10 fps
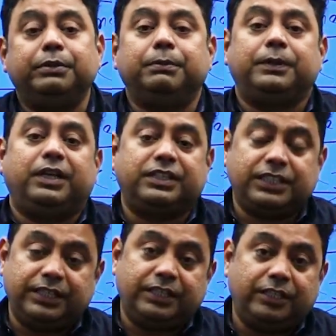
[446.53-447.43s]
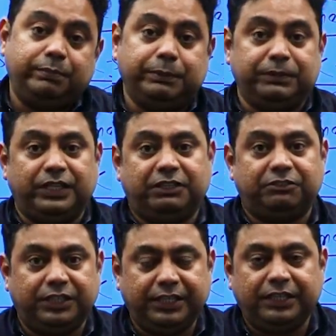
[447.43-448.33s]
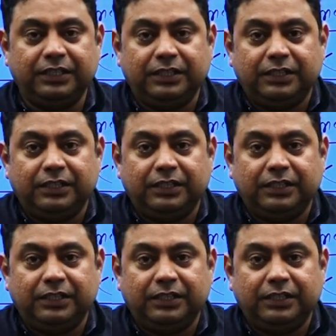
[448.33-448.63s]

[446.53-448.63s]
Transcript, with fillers: people are scared people are worried